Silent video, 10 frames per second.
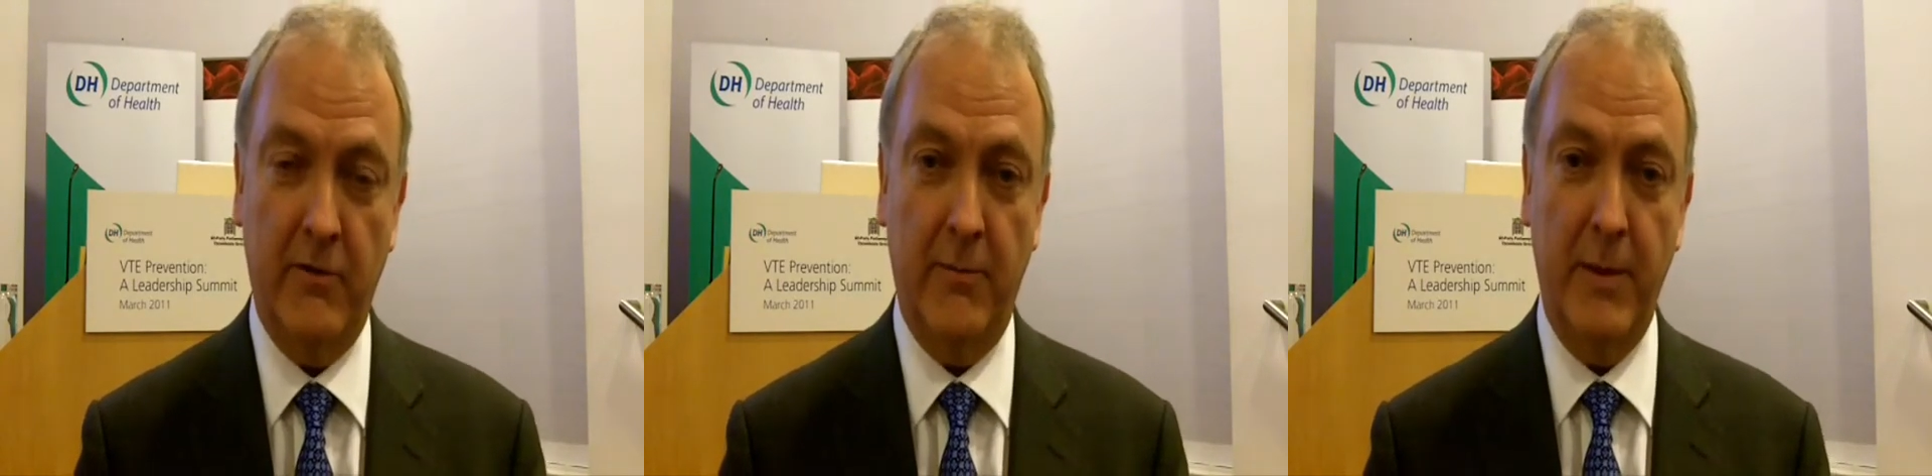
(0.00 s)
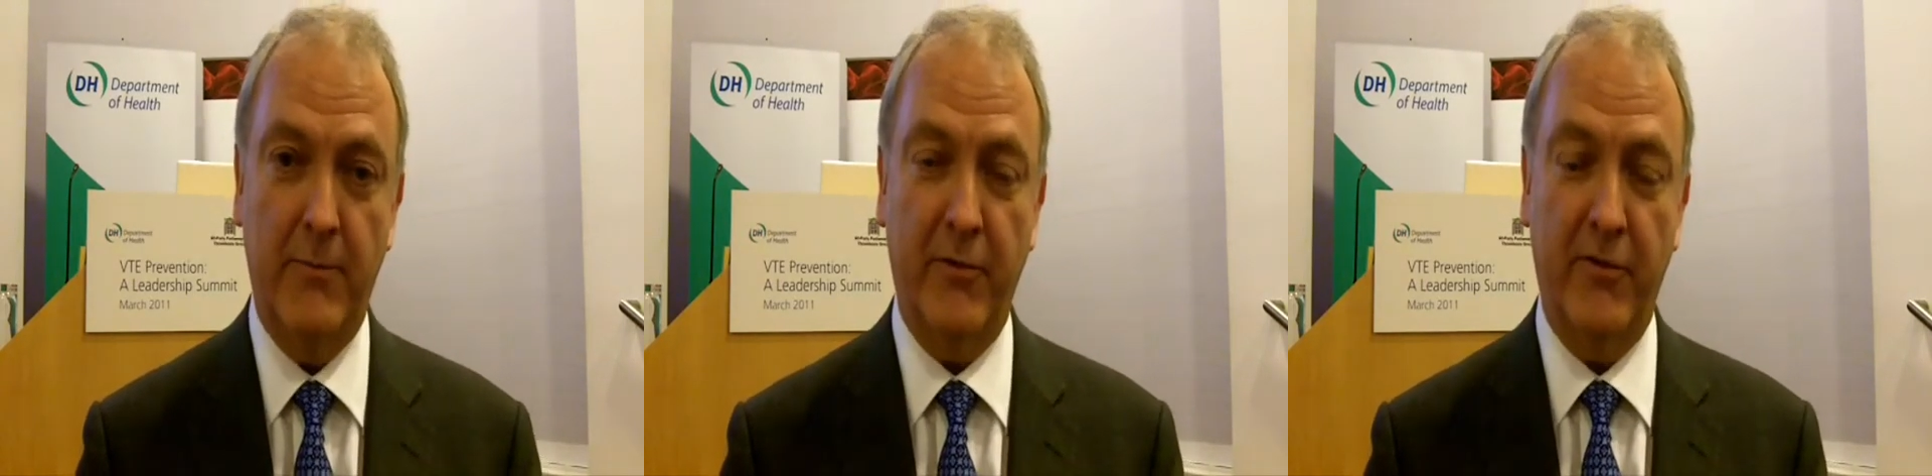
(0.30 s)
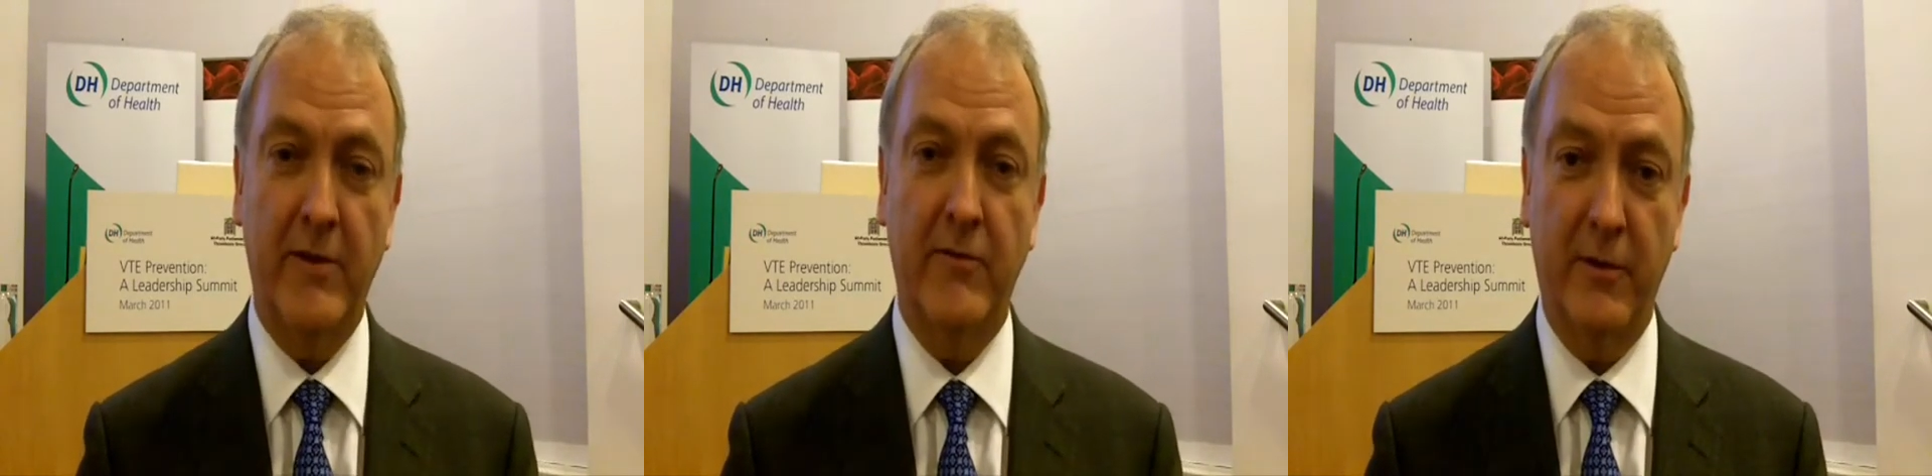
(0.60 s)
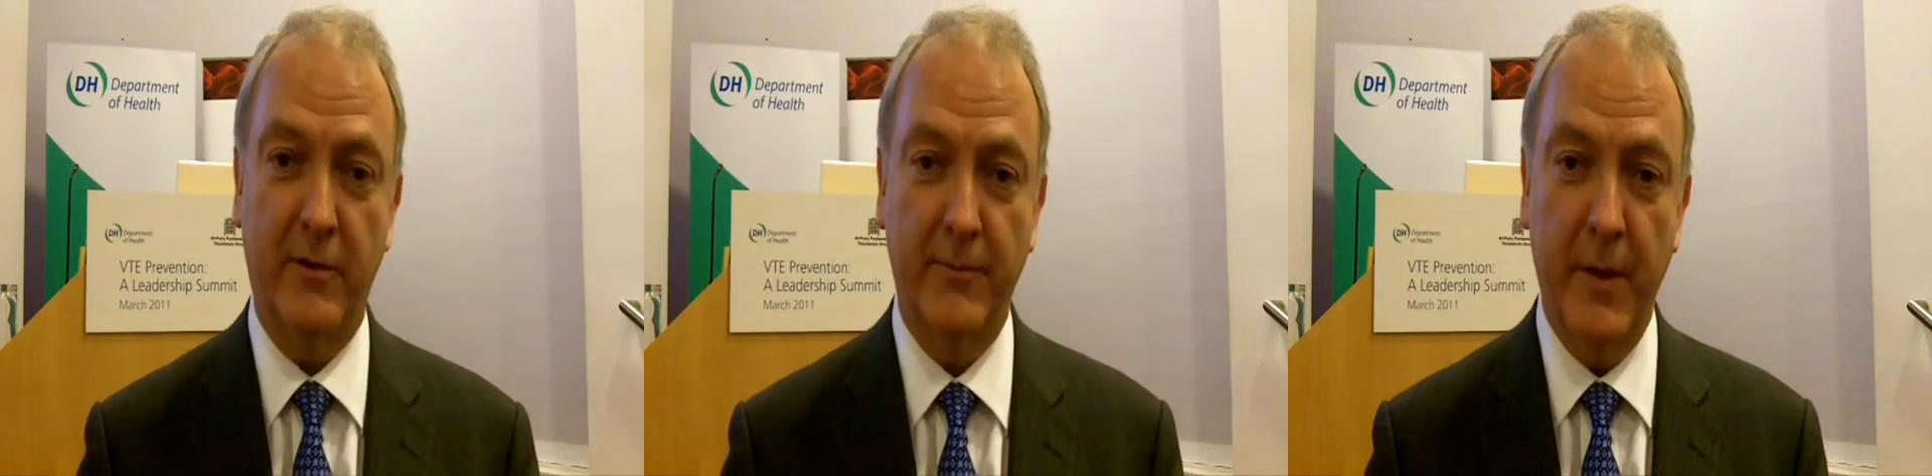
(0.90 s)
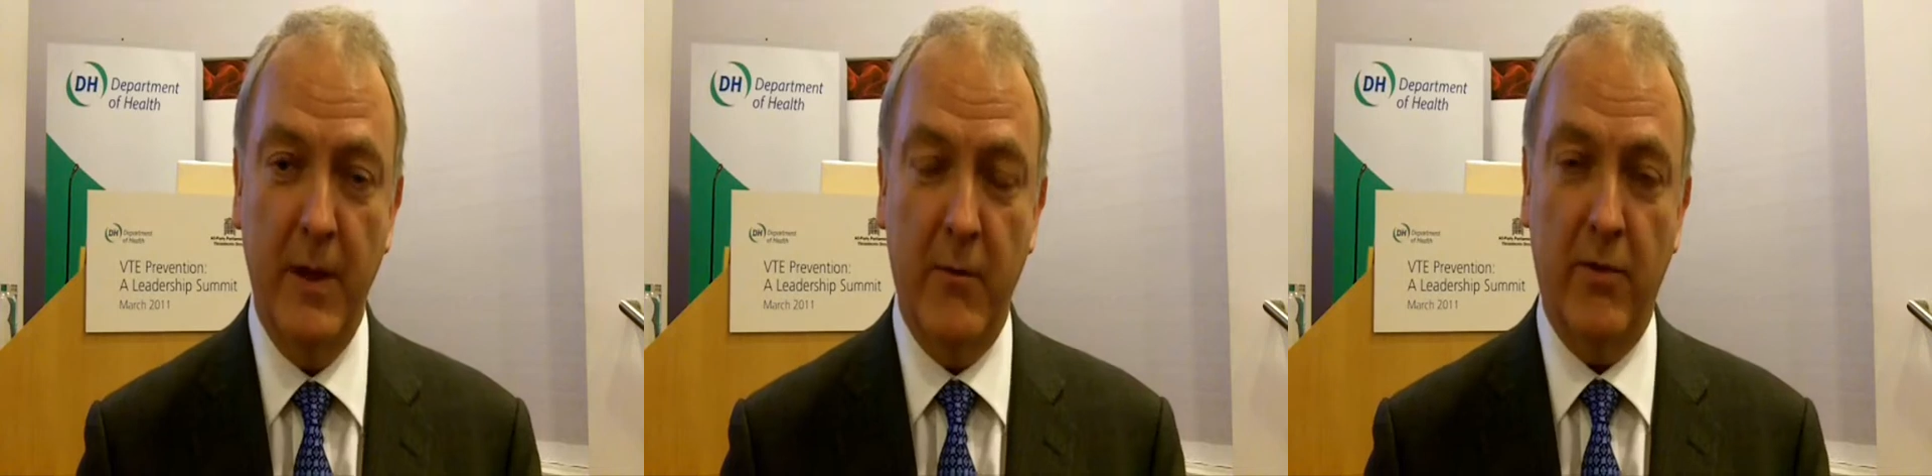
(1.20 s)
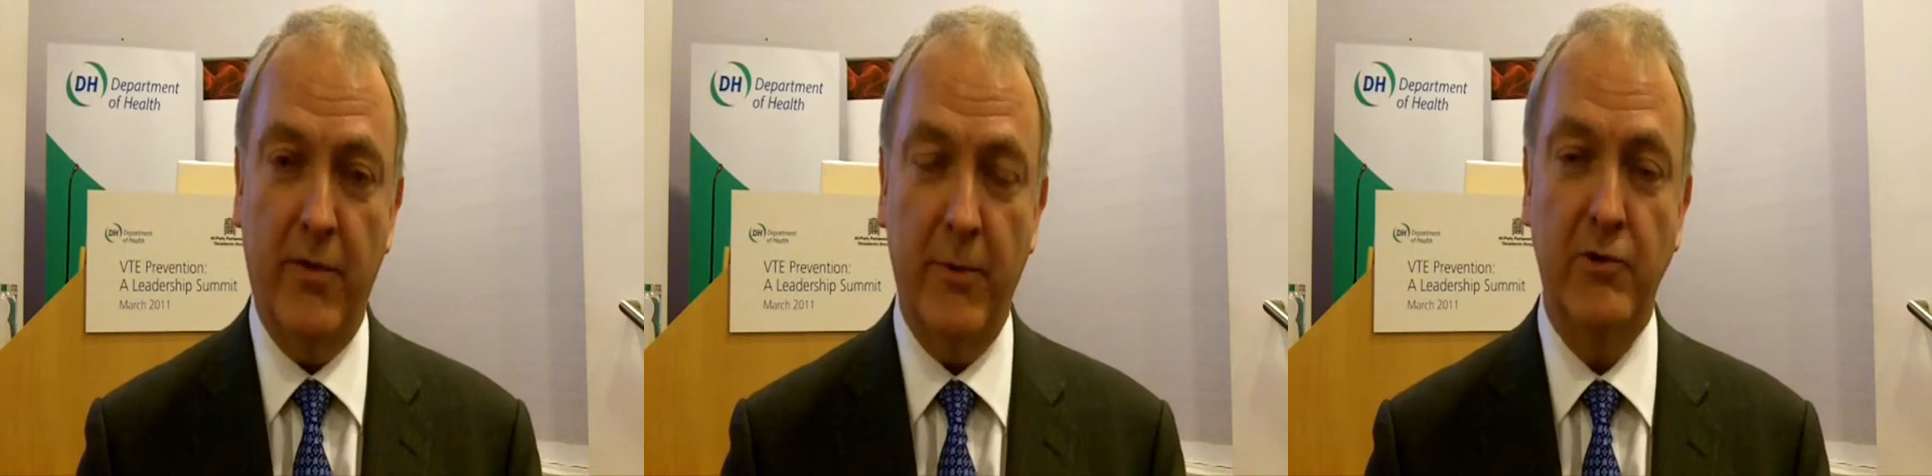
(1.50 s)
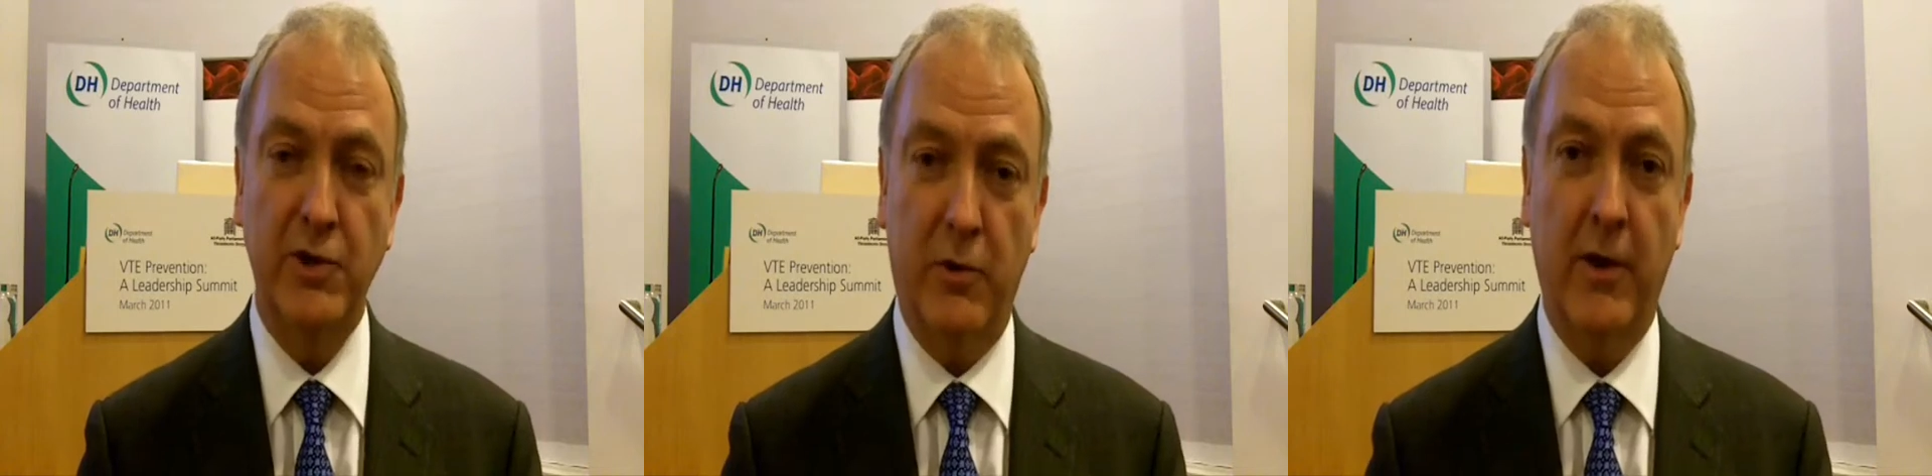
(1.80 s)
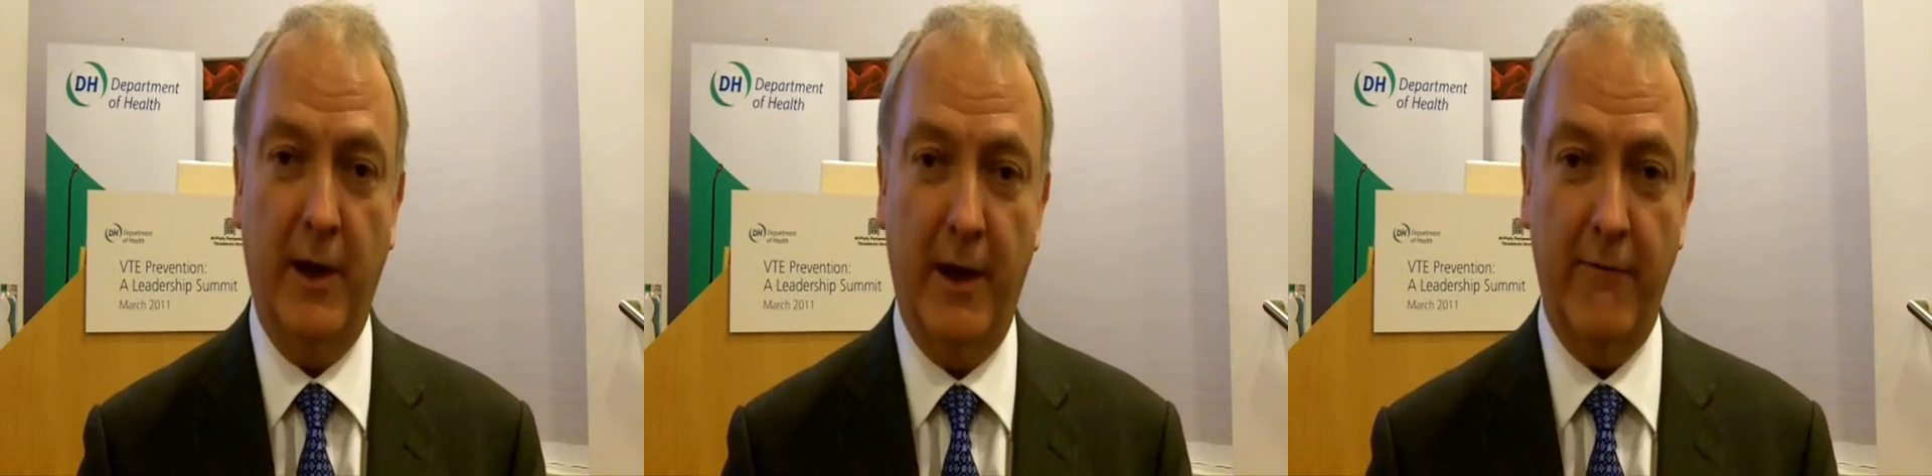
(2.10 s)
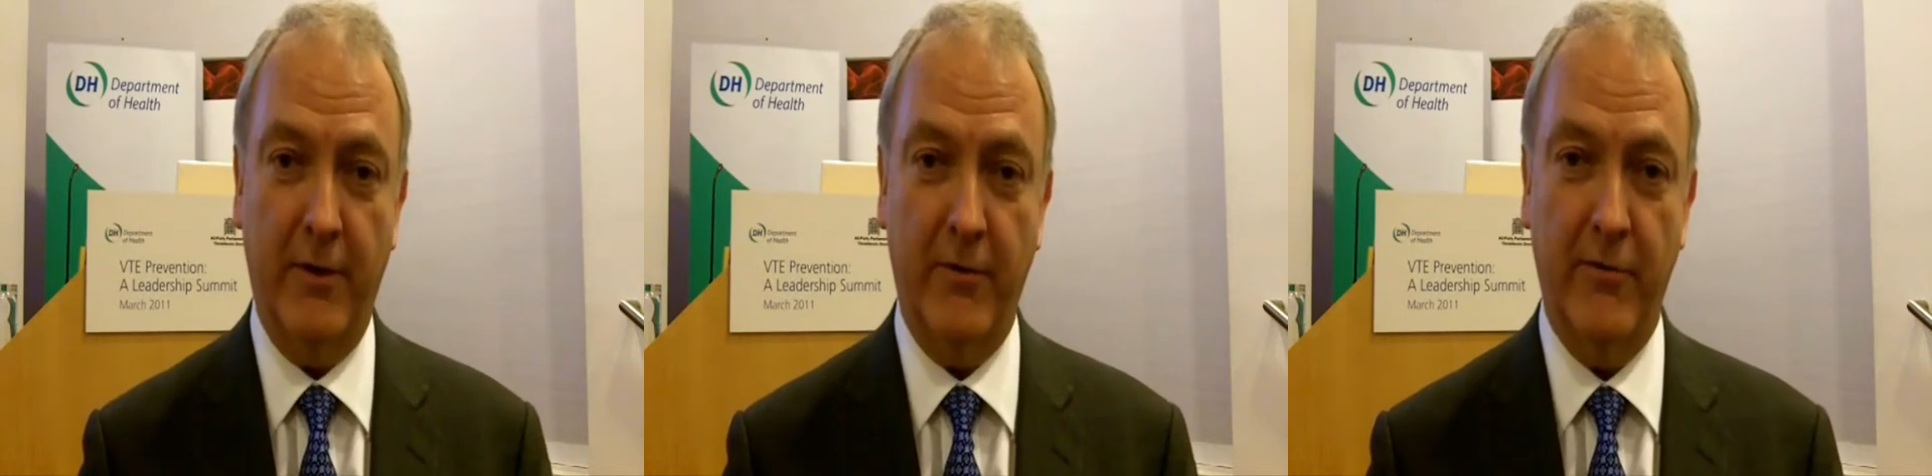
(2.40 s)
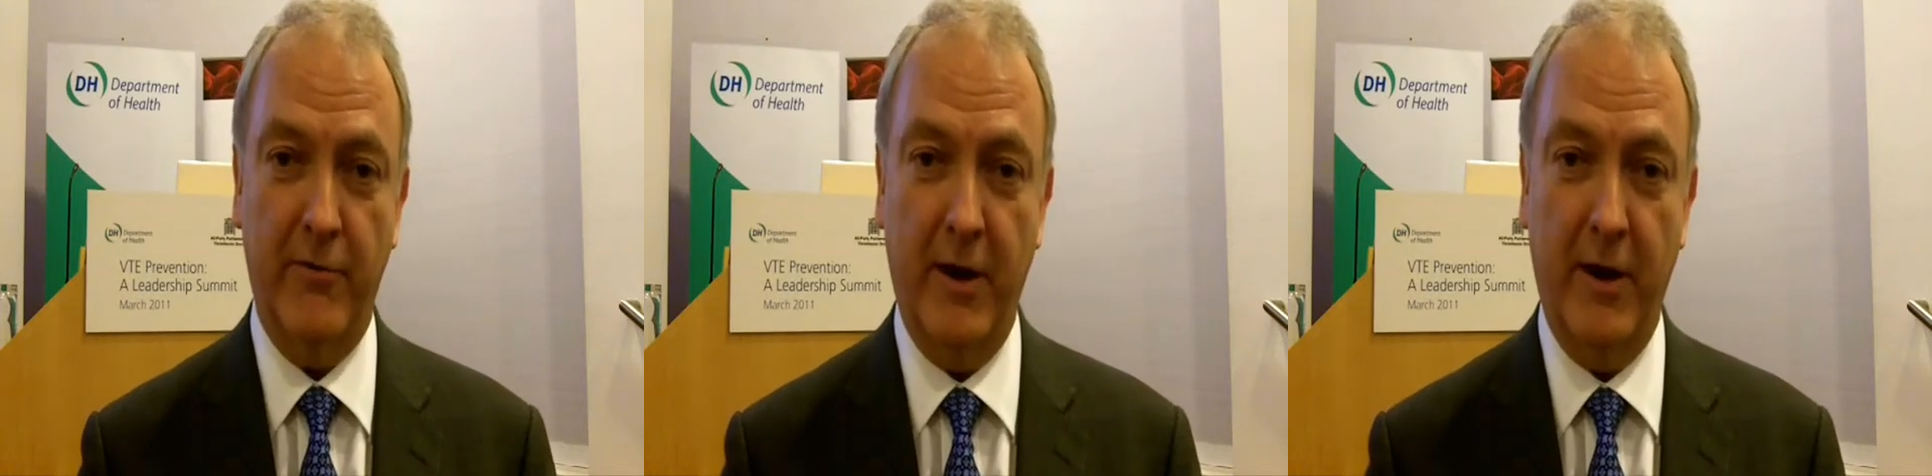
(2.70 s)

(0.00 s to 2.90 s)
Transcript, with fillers: to be presented with the most shocking evidence,